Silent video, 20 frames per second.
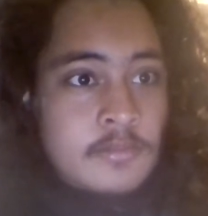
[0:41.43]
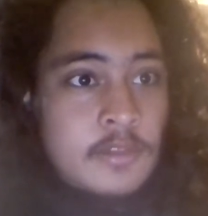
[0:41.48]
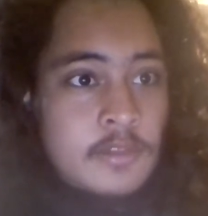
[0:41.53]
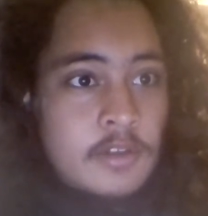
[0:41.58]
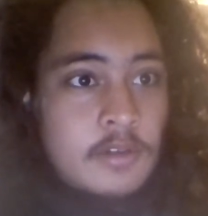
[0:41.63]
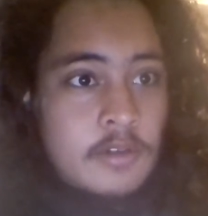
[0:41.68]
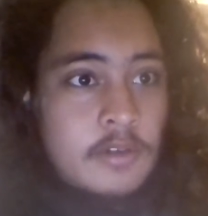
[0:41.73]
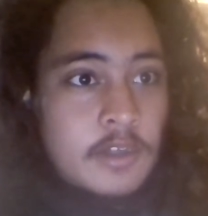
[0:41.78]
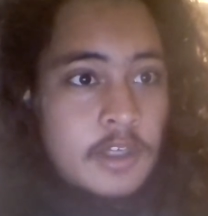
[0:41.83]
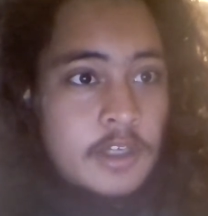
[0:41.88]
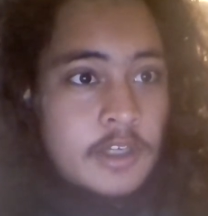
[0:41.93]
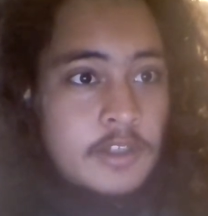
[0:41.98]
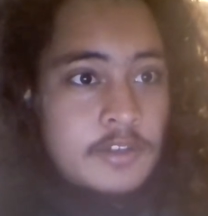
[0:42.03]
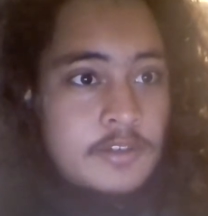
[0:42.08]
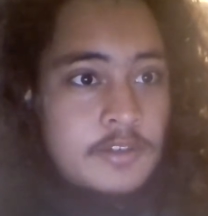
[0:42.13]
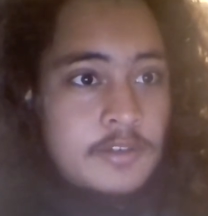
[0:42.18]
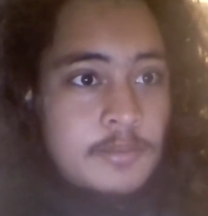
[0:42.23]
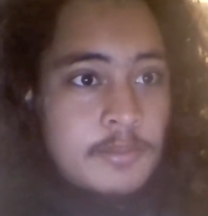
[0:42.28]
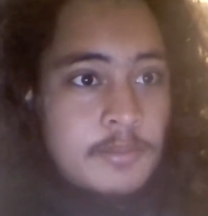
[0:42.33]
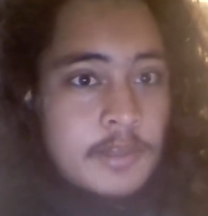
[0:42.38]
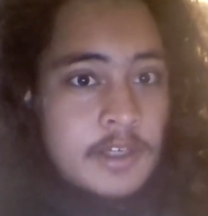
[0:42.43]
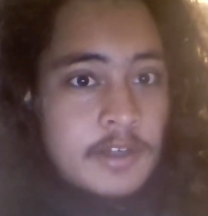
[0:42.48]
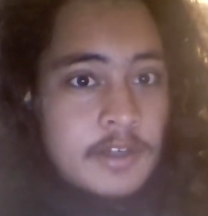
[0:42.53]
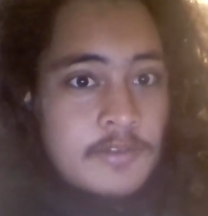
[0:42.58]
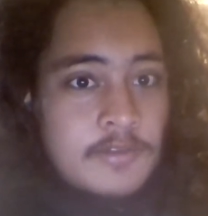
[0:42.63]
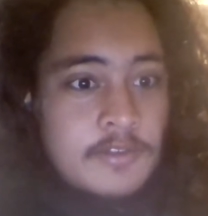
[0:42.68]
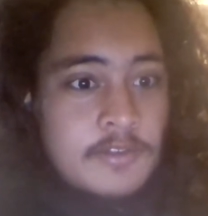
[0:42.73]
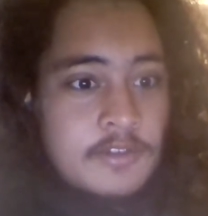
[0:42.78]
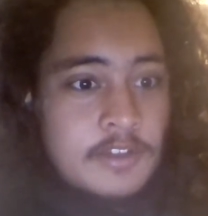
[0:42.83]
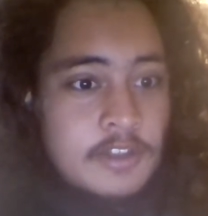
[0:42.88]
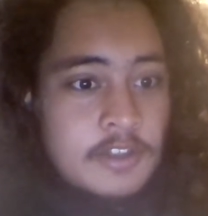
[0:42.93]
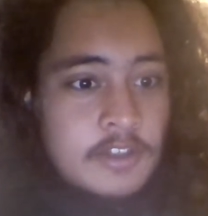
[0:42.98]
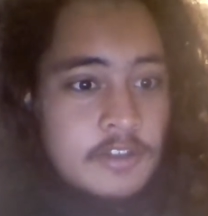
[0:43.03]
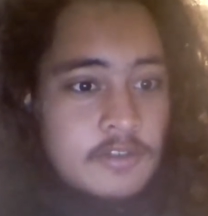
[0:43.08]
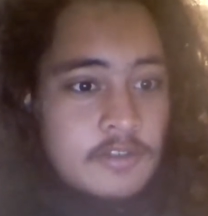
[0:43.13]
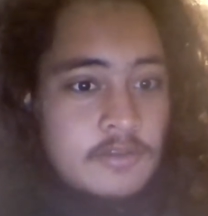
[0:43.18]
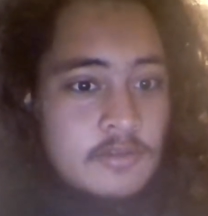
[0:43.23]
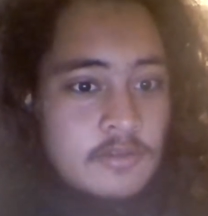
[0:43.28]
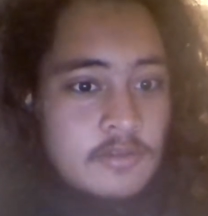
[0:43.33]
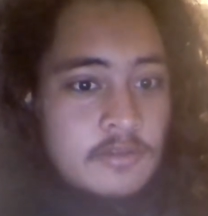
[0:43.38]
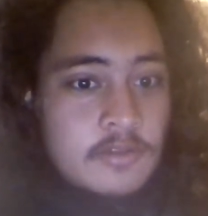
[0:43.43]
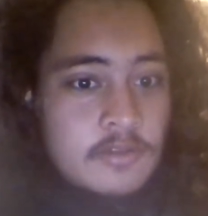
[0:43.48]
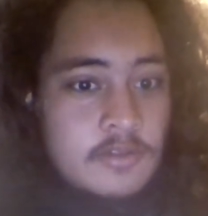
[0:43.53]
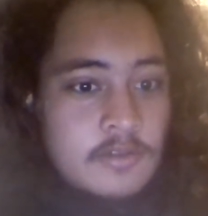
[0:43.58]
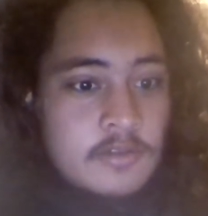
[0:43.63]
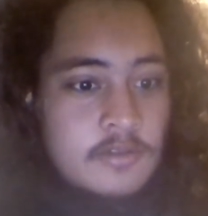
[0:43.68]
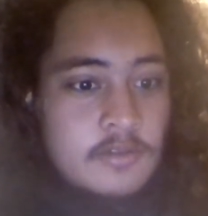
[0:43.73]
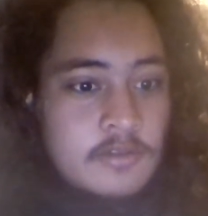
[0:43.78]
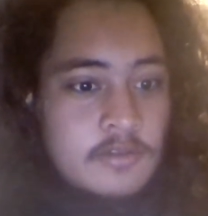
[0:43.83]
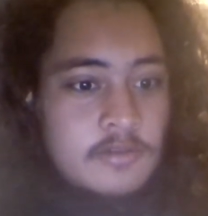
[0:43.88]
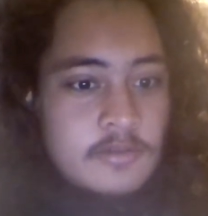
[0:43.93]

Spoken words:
Okay, some math and teachers.